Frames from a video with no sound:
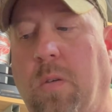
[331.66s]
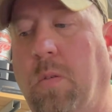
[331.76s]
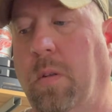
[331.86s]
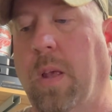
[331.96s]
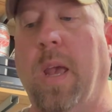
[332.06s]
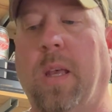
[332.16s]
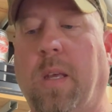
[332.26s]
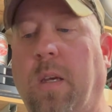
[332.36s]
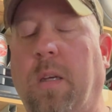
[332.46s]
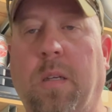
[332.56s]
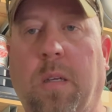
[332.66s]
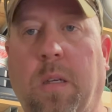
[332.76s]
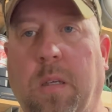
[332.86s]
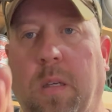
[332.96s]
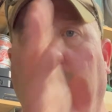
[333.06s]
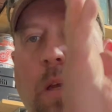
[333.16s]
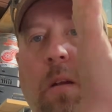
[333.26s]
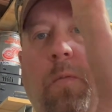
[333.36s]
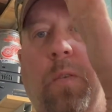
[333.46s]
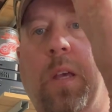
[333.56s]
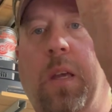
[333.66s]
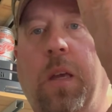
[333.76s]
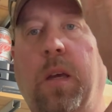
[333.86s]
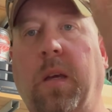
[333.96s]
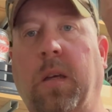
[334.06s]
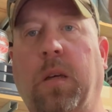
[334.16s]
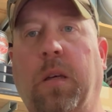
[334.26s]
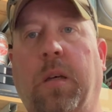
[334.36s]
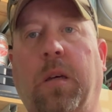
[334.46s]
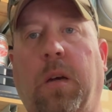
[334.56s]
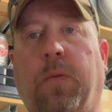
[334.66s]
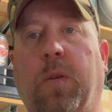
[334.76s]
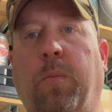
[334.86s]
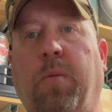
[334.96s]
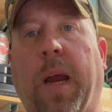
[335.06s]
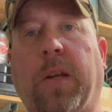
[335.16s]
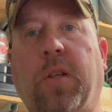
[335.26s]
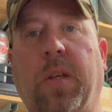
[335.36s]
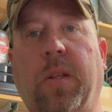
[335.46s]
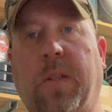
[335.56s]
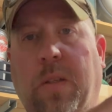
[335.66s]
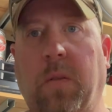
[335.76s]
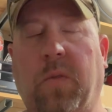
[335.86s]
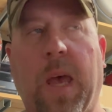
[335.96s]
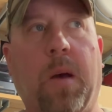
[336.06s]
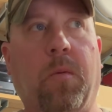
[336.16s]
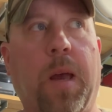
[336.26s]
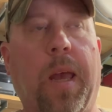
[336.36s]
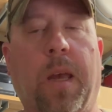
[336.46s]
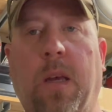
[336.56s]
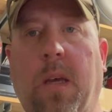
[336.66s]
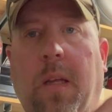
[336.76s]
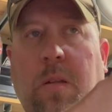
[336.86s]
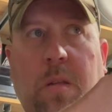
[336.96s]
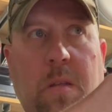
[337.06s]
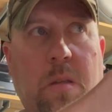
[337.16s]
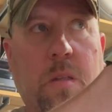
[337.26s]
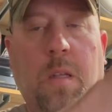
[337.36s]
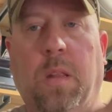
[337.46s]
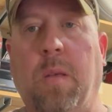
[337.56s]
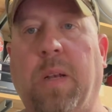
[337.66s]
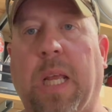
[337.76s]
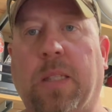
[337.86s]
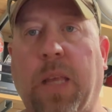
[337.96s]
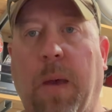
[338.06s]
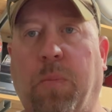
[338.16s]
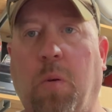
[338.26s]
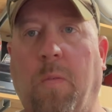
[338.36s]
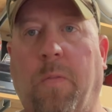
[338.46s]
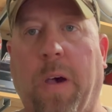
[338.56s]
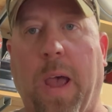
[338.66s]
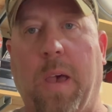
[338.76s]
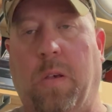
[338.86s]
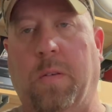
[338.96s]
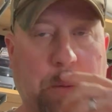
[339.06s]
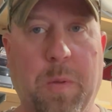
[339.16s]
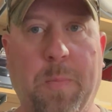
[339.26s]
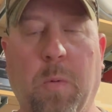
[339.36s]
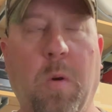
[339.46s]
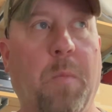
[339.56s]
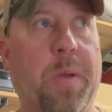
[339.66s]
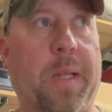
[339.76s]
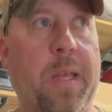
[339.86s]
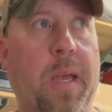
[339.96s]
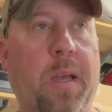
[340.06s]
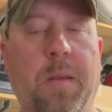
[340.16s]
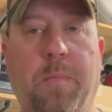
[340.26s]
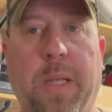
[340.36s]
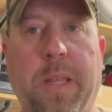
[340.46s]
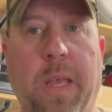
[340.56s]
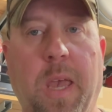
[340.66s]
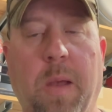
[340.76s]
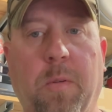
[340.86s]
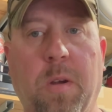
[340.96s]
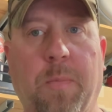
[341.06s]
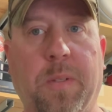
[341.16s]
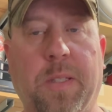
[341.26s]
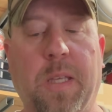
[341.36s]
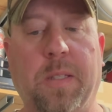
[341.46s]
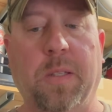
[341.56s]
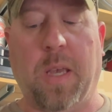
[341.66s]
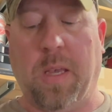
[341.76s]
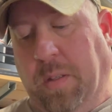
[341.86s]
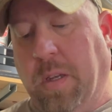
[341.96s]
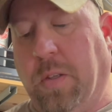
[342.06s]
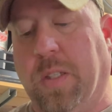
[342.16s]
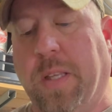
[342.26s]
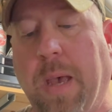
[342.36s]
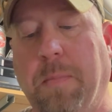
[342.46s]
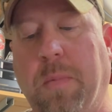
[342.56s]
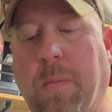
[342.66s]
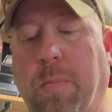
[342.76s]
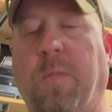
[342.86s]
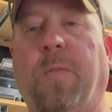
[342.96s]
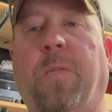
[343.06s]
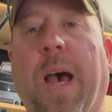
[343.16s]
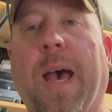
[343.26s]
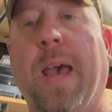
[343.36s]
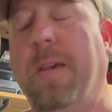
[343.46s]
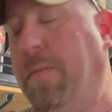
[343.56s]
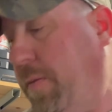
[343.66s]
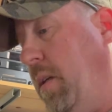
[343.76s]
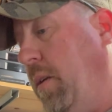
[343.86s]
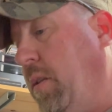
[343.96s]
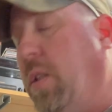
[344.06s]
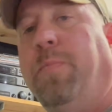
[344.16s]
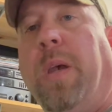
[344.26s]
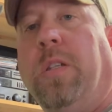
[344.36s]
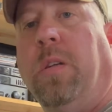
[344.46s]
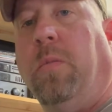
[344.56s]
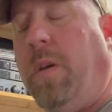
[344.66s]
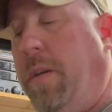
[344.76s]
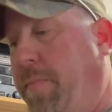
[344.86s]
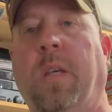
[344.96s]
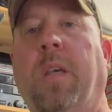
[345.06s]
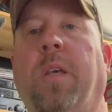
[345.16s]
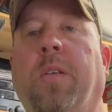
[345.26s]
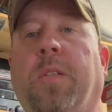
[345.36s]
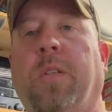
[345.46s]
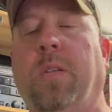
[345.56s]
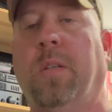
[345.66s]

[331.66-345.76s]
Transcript: or like in a V of 2 branches. That way it eliminates that profile. People won't pick that camera up as easily. Now, step number 5 is a special one, is